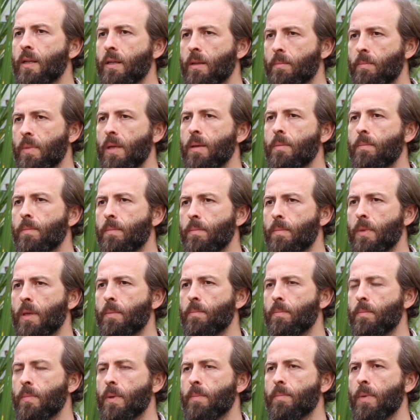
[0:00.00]
that
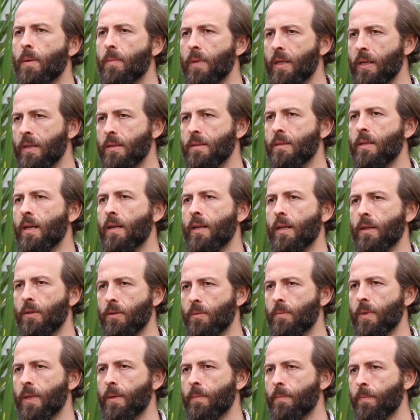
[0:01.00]
the public is telling
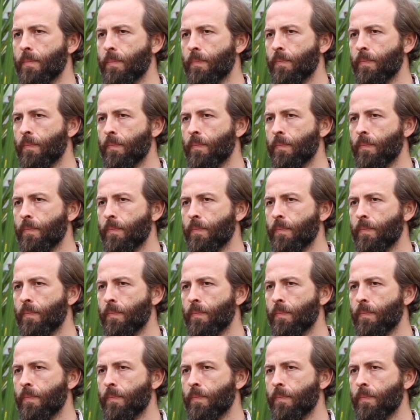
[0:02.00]
to me.